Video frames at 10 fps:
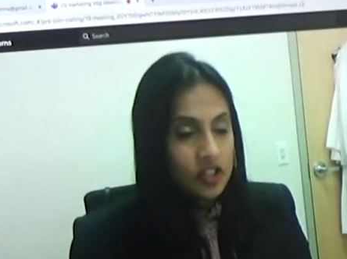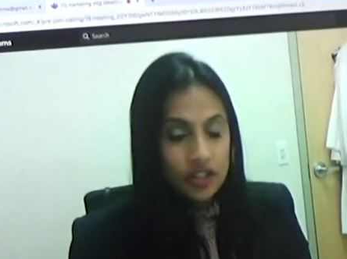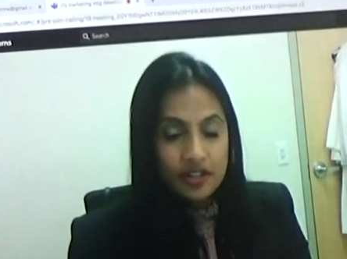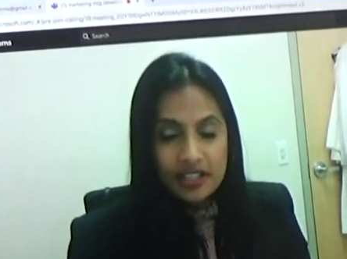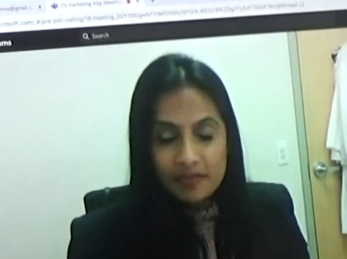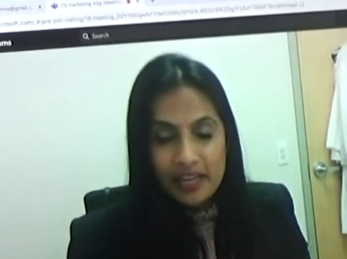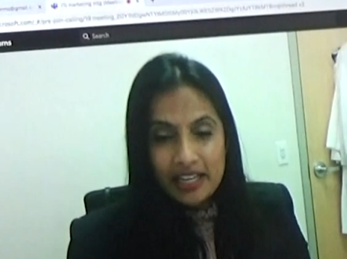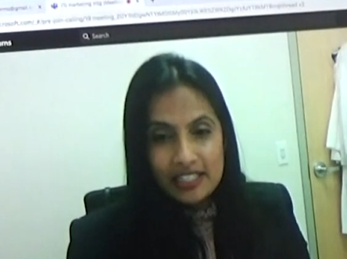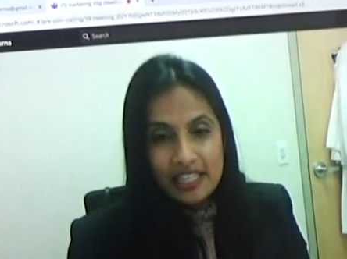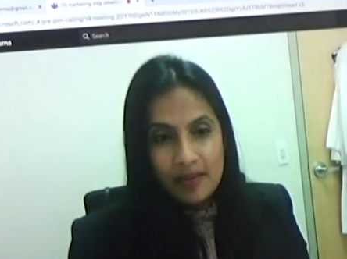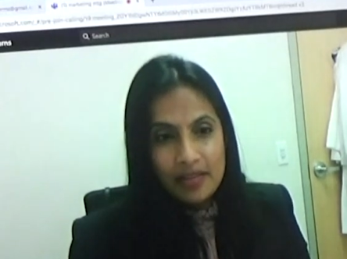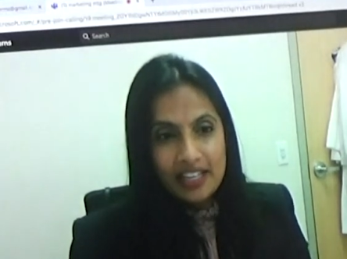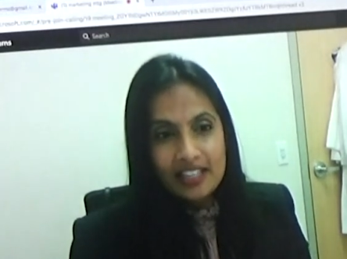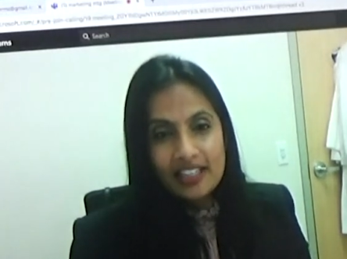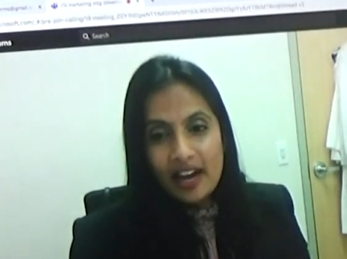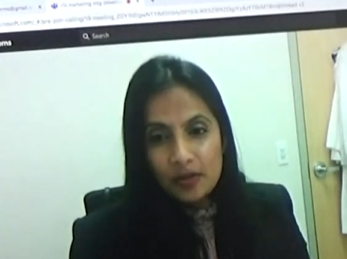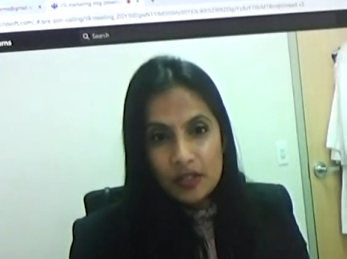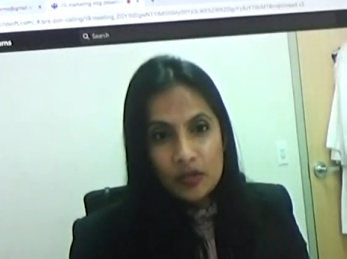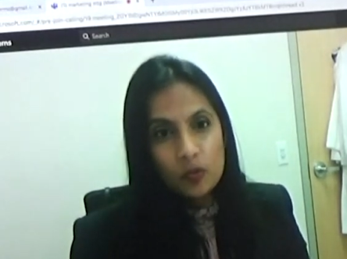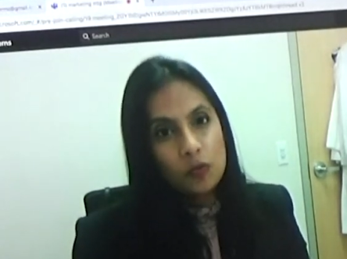during the pandemic, that
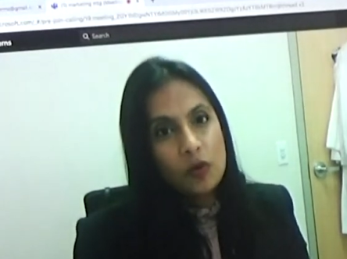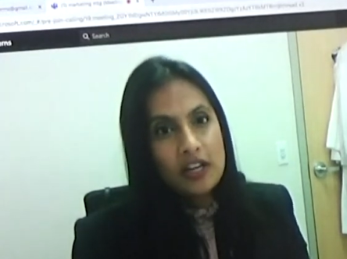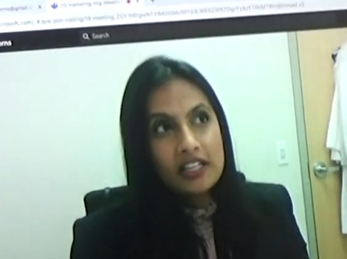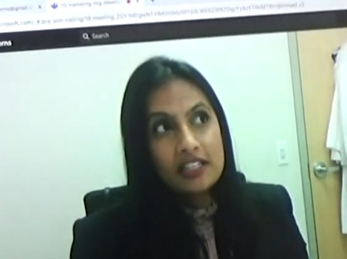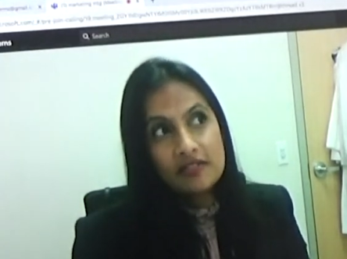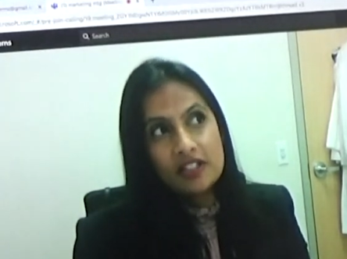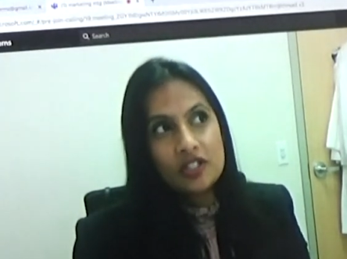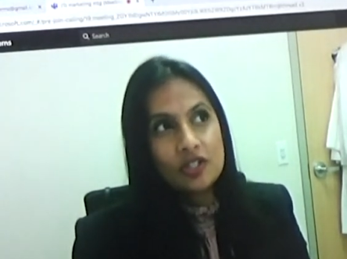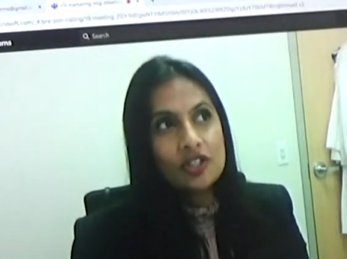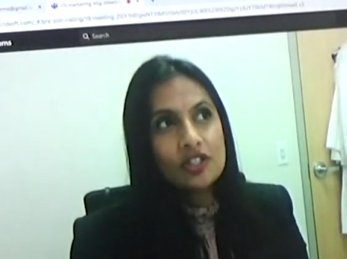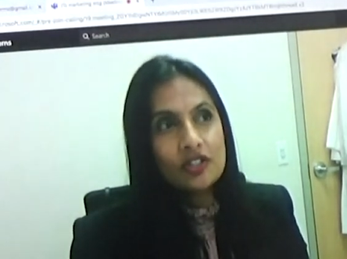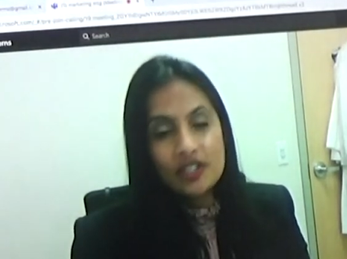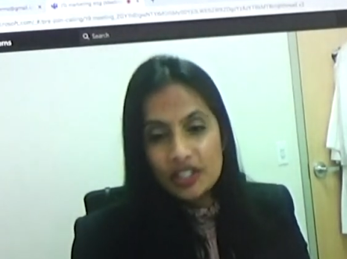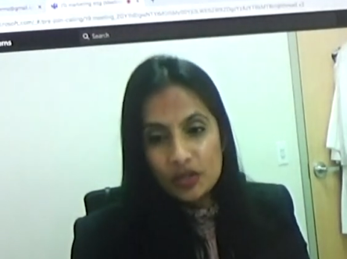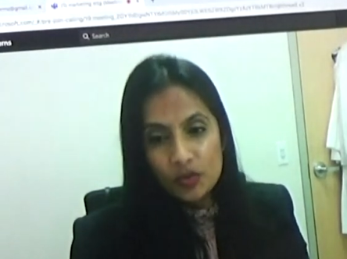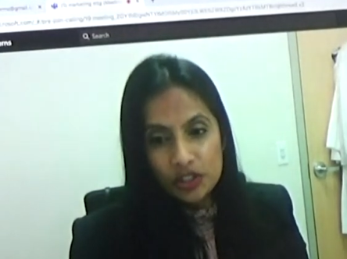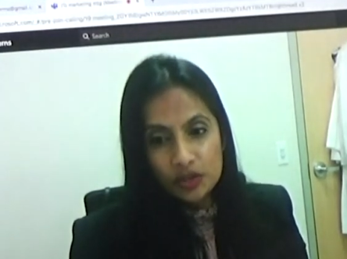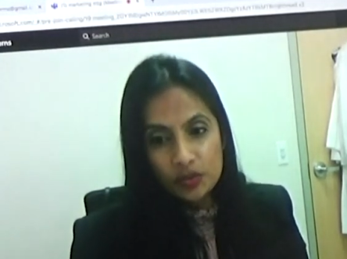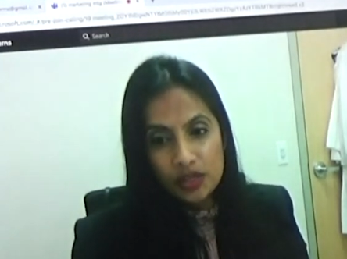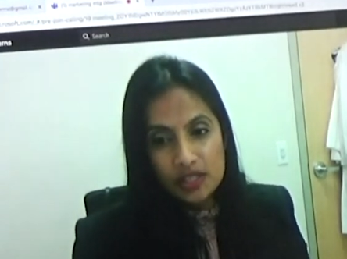was one of the surgeries
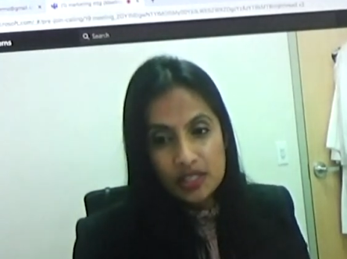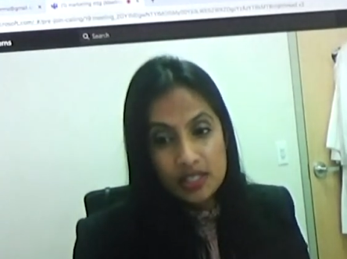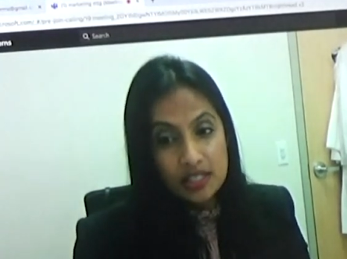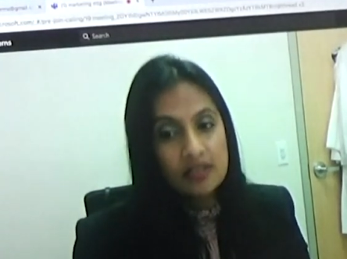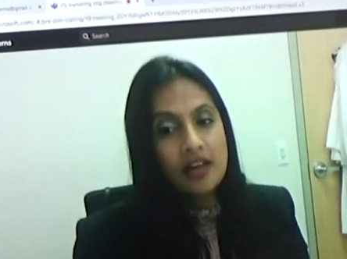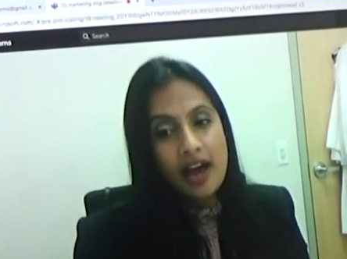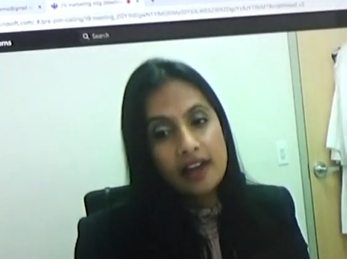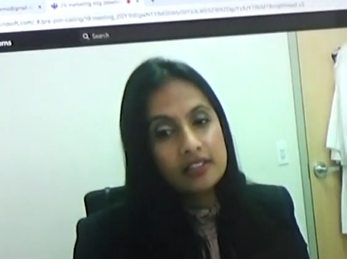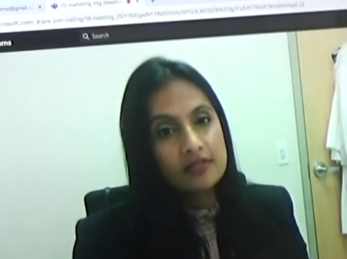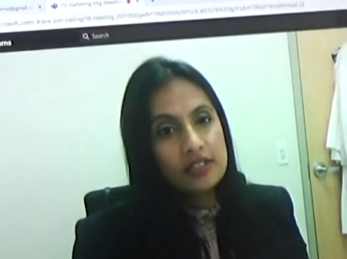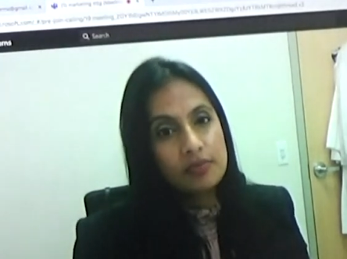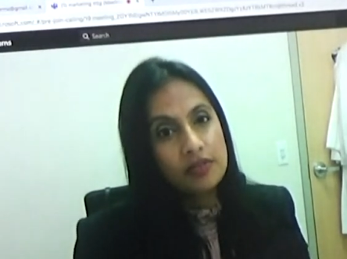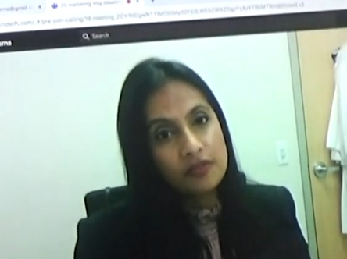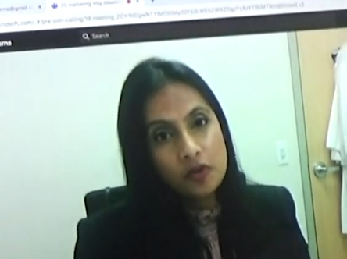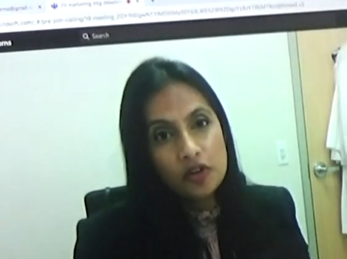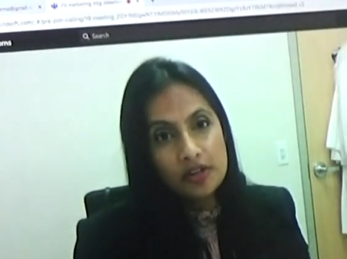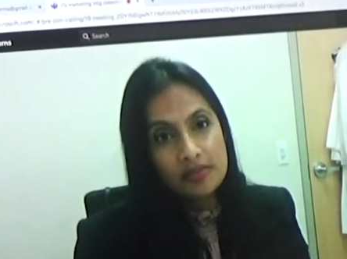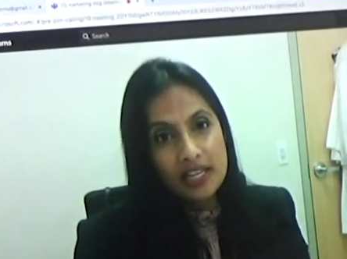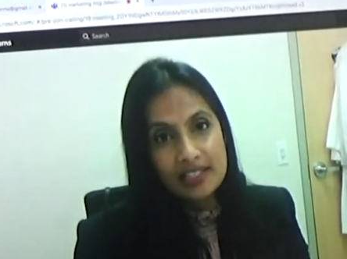which we still actively performed,